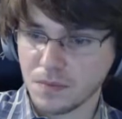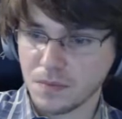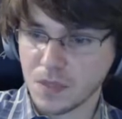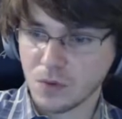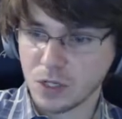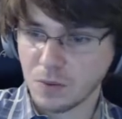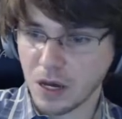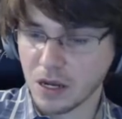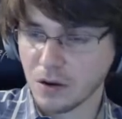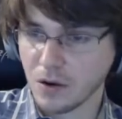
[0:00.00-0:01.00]

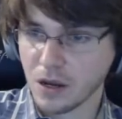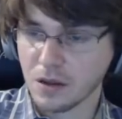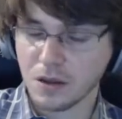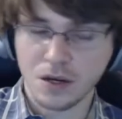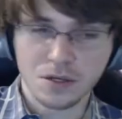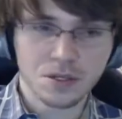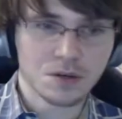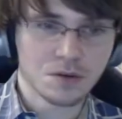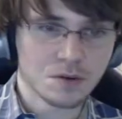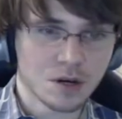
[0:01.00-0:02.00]
responding correctly
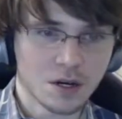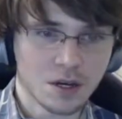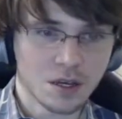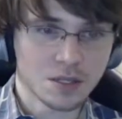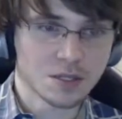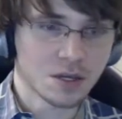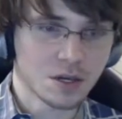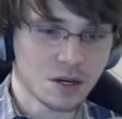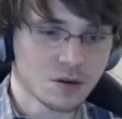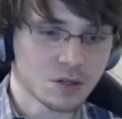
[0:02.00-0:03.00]
also uh, gets uh,
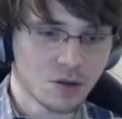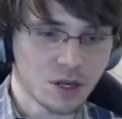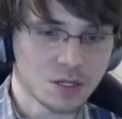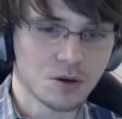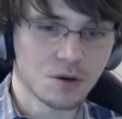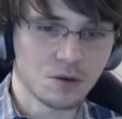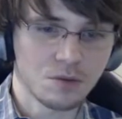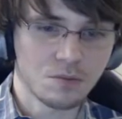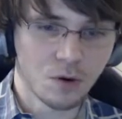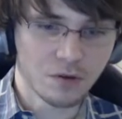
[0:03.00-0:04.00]
Arizona as a whole
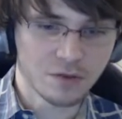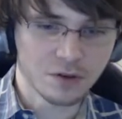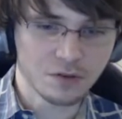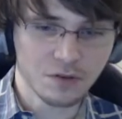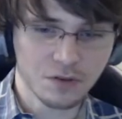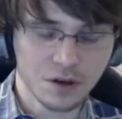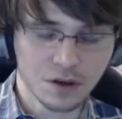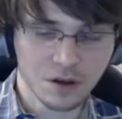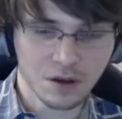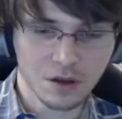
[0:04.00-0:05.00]
more votes
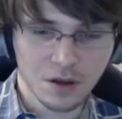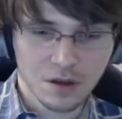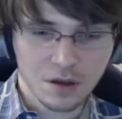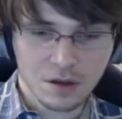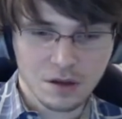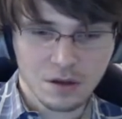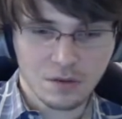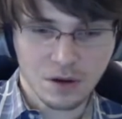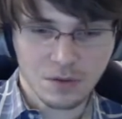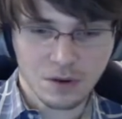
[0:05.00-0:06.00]
uh,
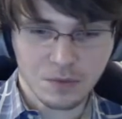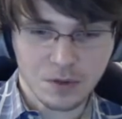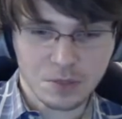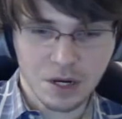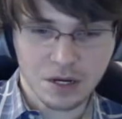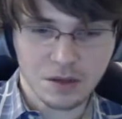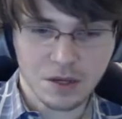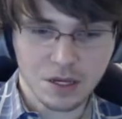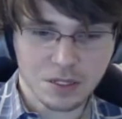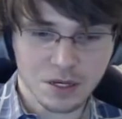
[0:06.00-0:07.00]
when we respond to
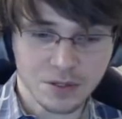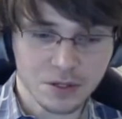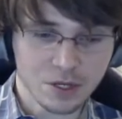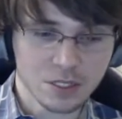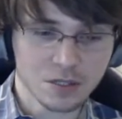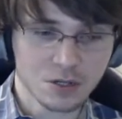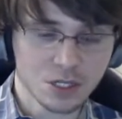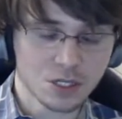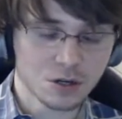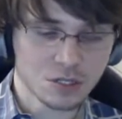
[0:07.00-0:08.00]
things, and also gets
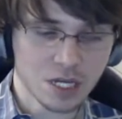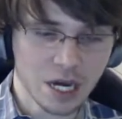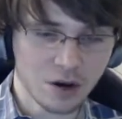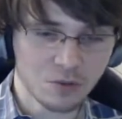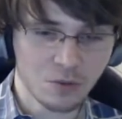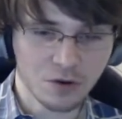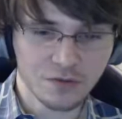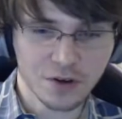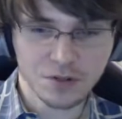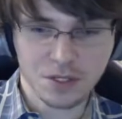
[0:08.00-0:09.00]
just your town more
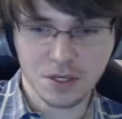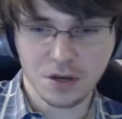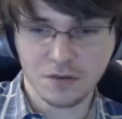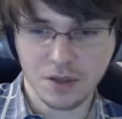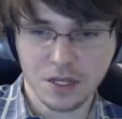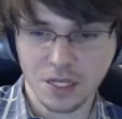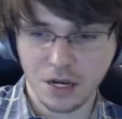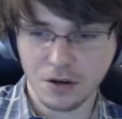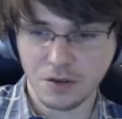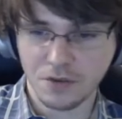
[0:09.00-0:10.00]
votes uh, for the
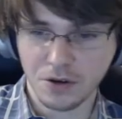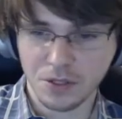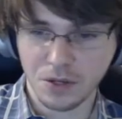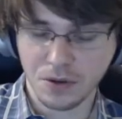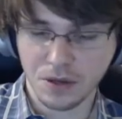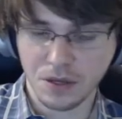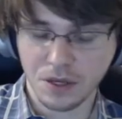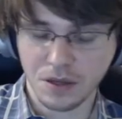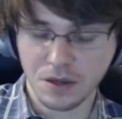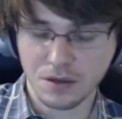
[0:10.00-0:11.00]
entirety of Arizona. It, it,